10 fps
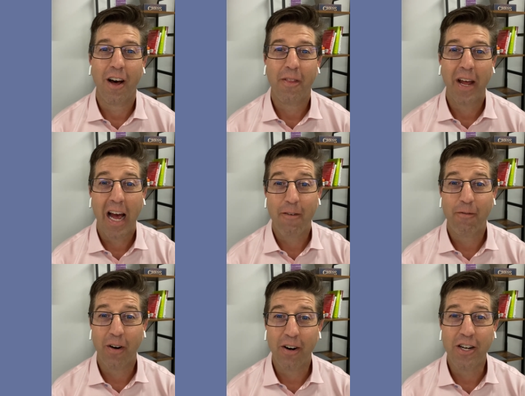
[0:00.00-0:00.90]
They
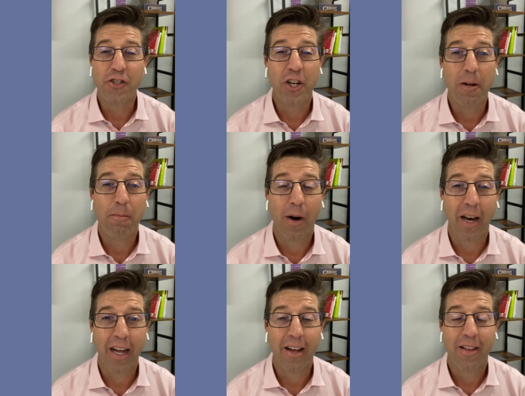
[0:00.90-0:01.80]
have very cheap
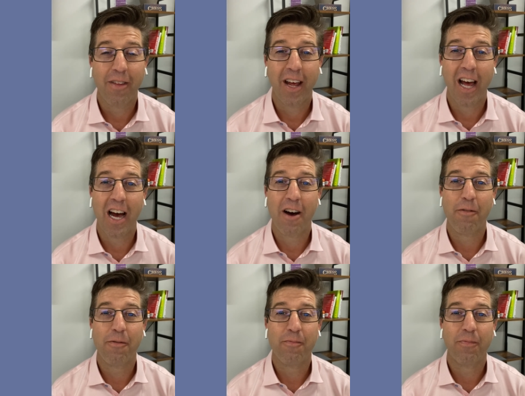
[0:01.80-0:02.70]
money. They
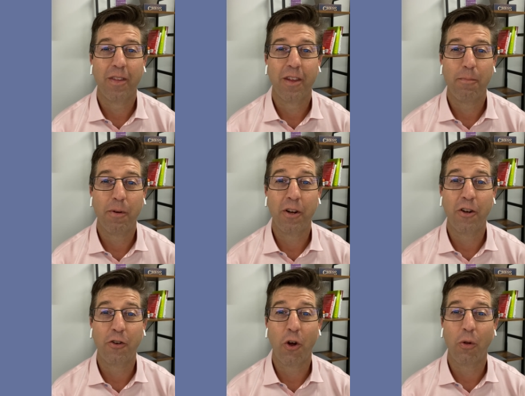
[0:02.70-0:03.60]
have the ability
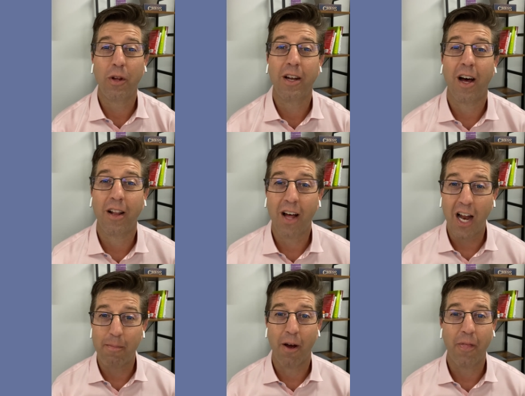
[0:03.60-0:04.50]
to go lend a lot of money.